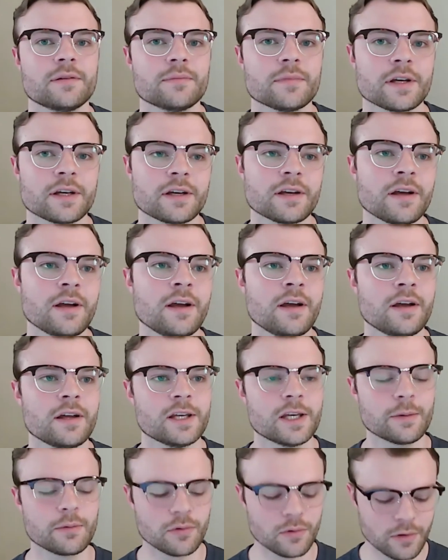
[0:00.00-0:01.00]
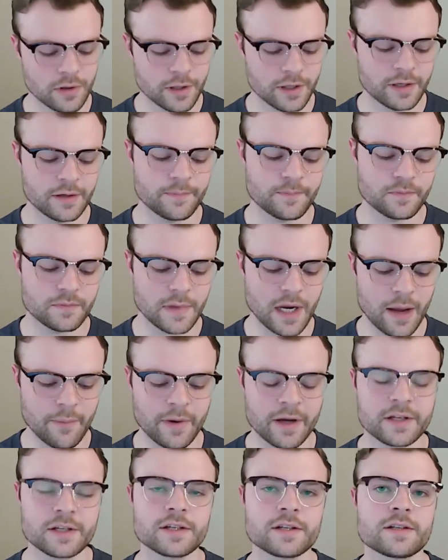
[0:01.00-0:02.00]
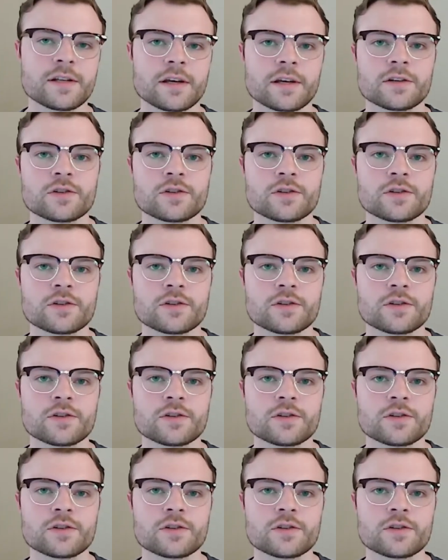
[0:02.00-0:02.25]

Like, number one, I might just, like,